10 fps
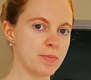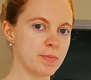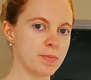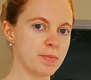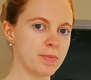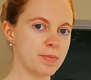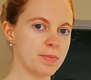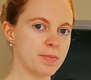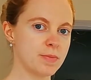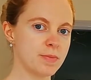
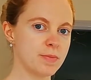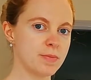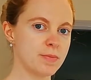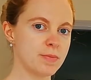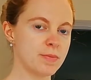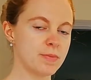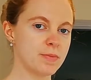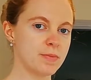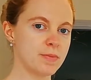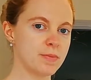
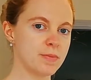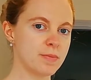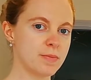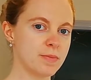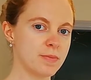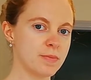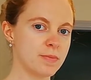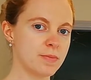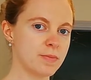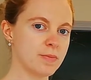
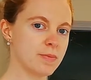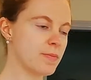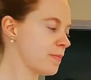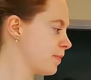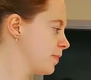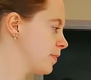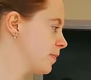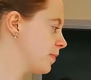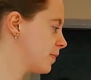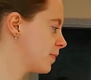
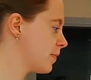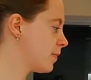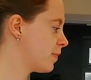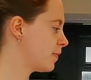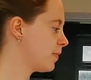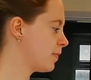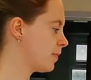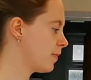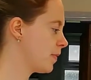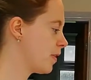
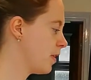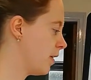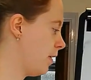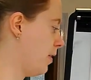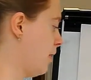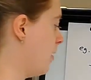(no one is talking)